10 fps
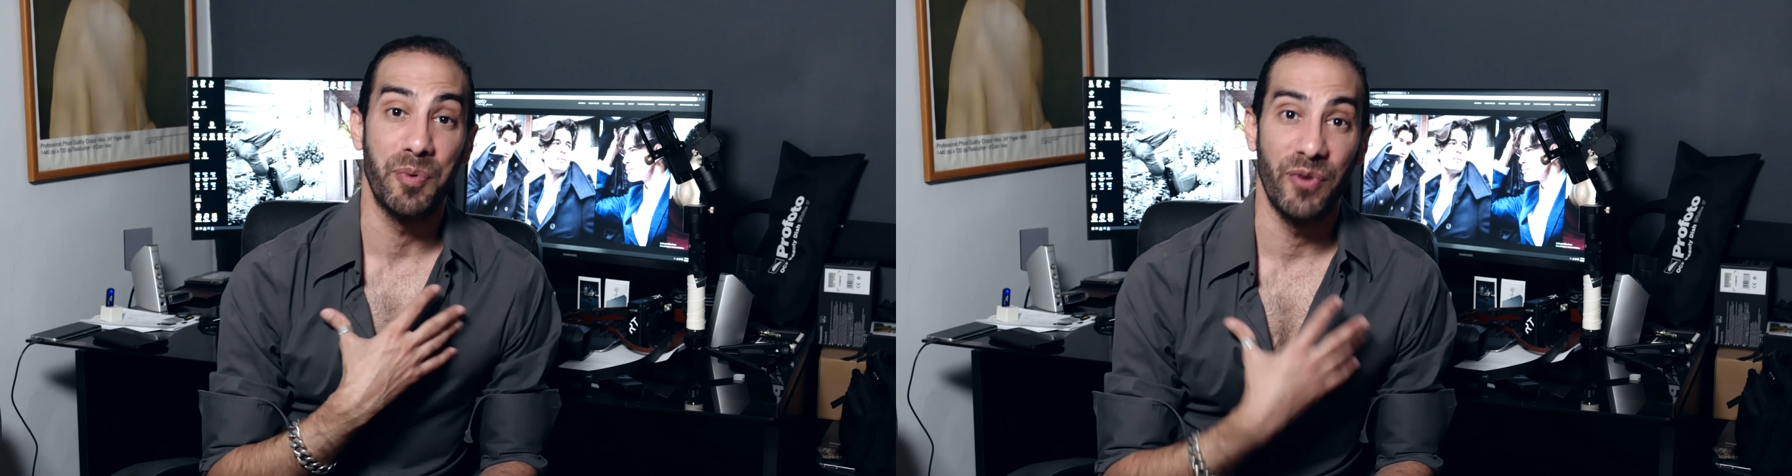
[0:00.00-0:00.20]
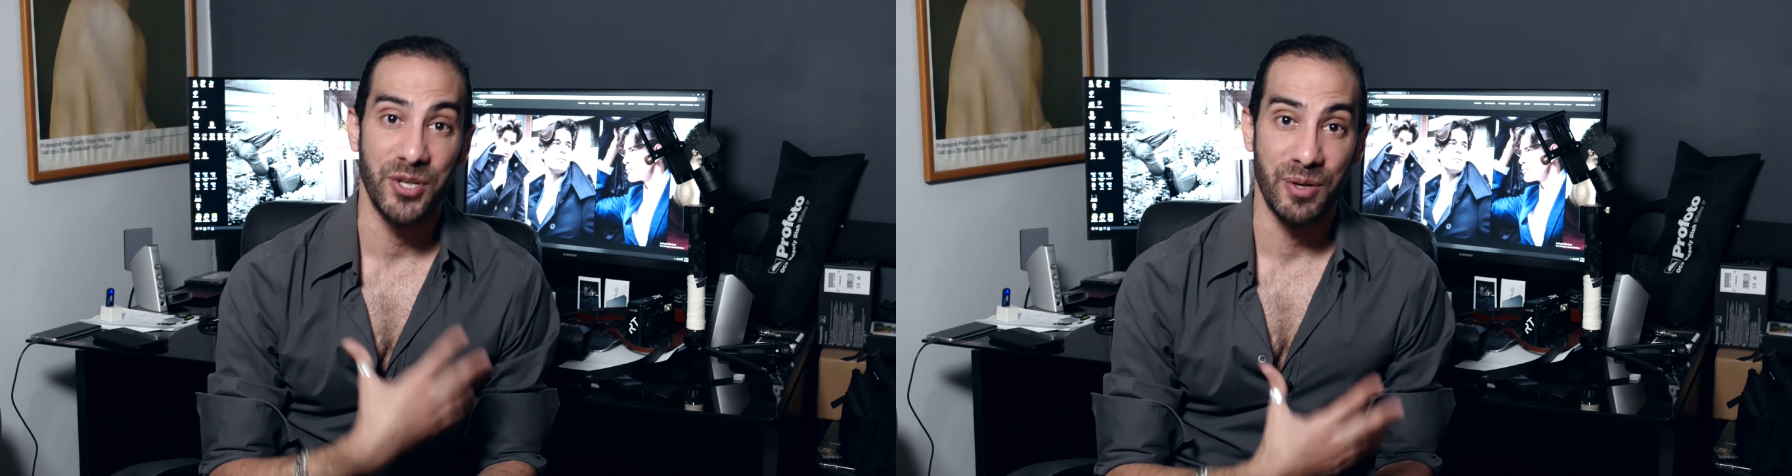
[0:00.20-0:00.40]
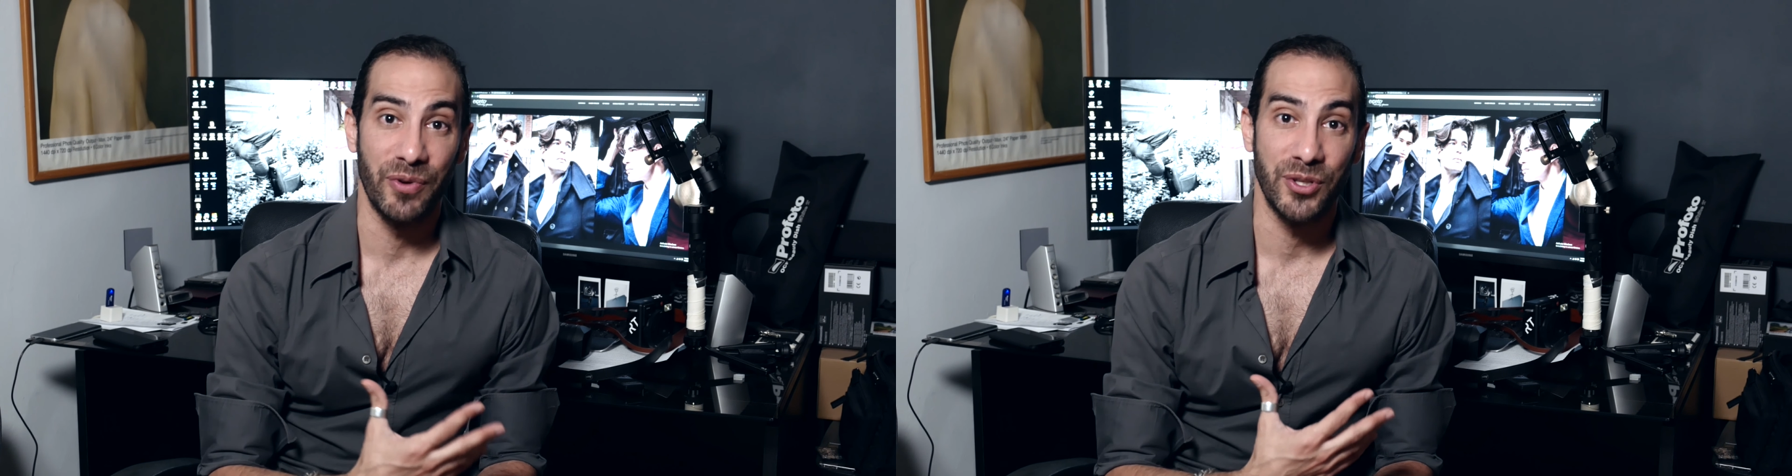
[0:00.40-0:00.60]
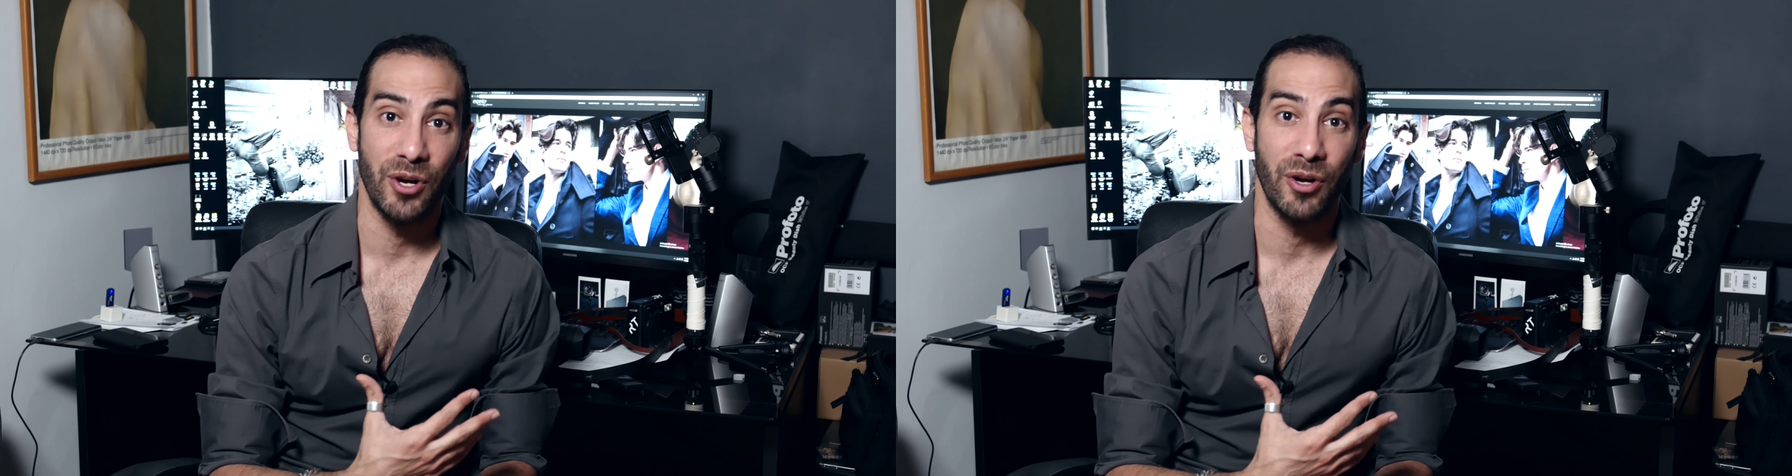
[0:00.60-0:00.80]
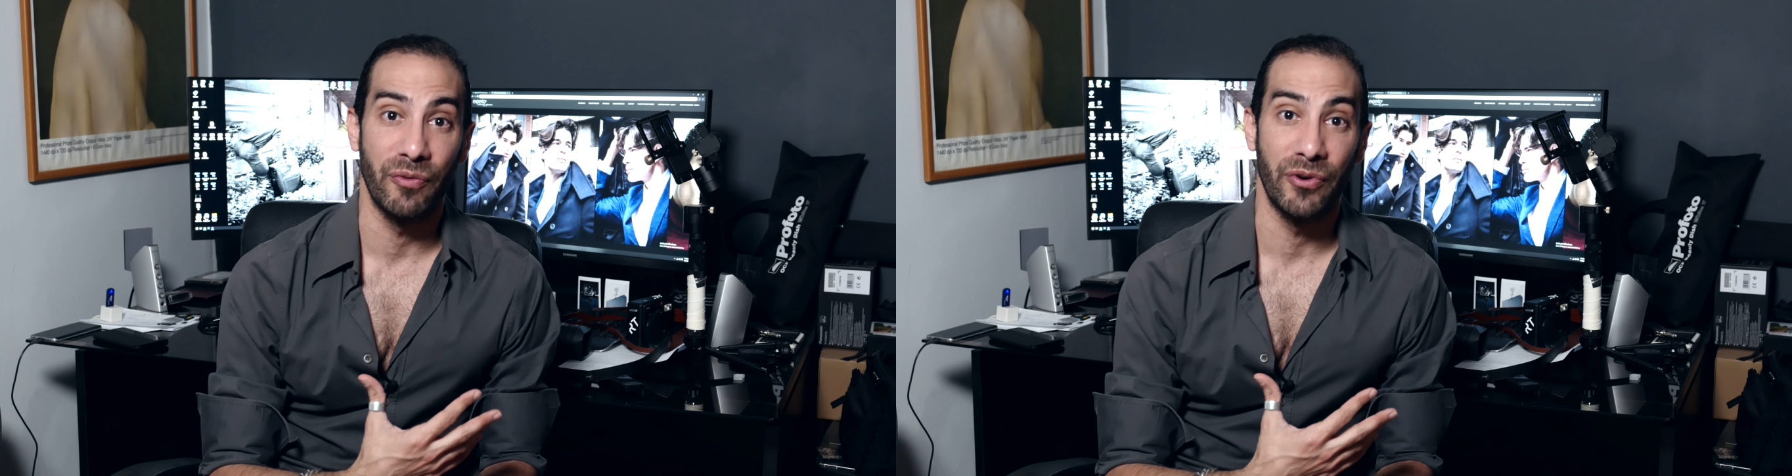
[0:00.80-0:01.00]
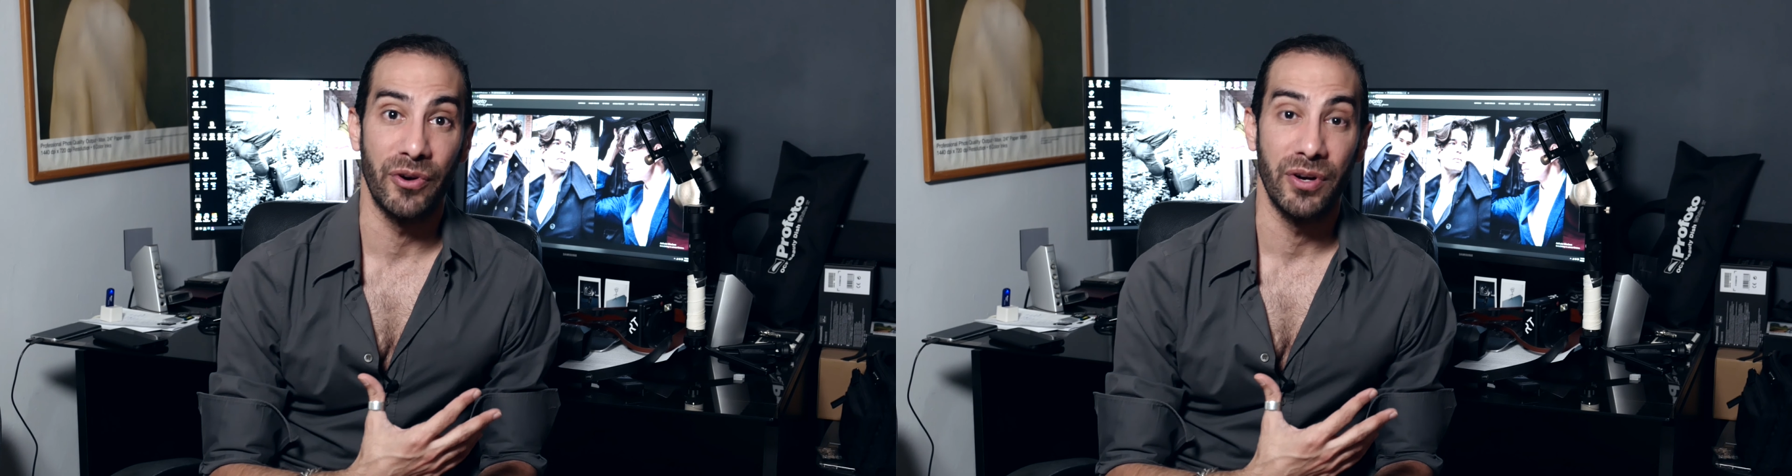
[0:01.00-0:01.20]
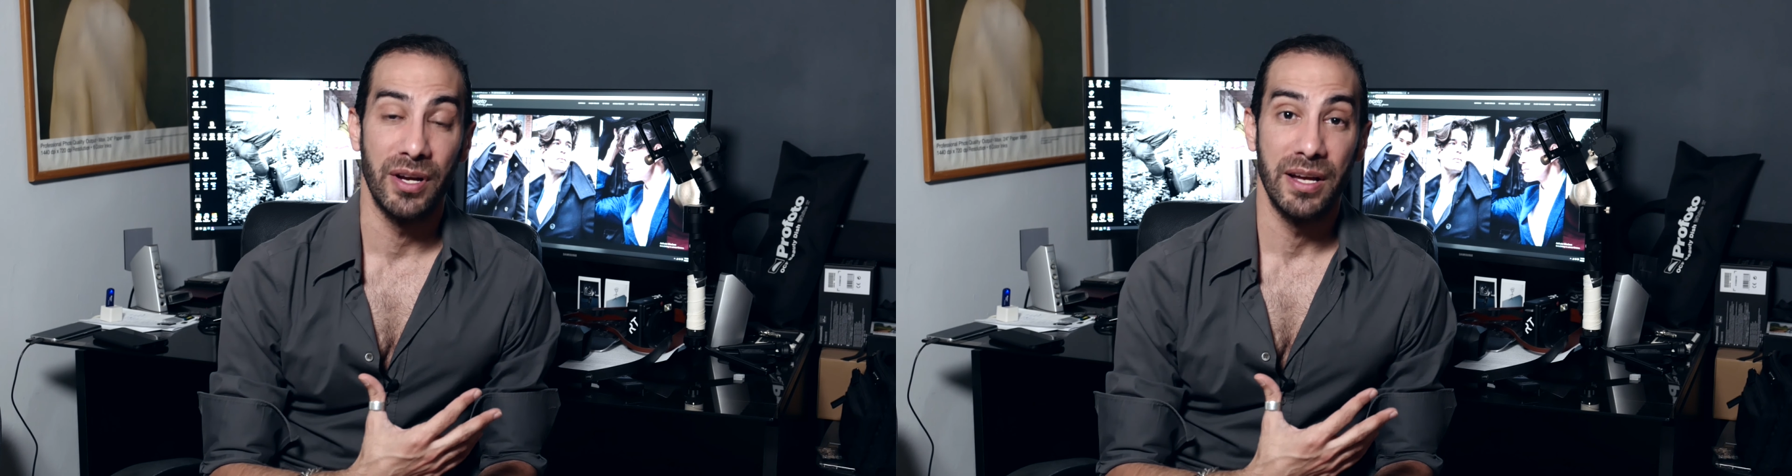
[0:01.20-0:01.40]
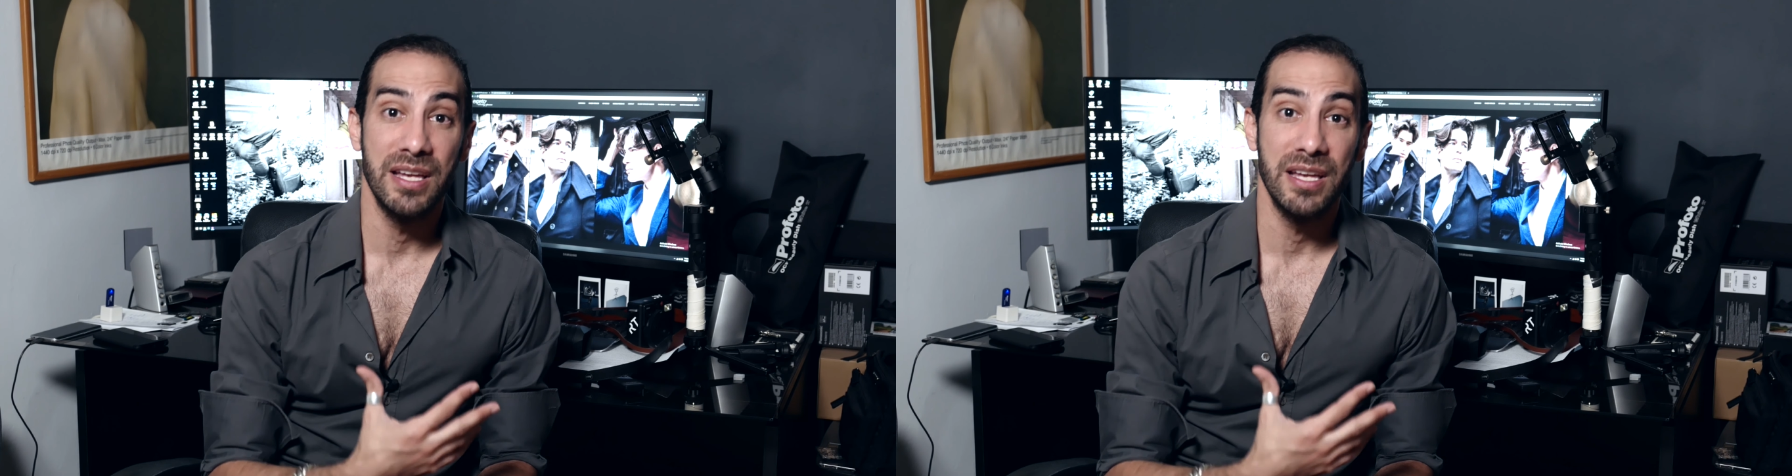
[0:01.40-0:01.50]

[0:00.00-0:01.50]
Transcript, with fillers: professional photographer,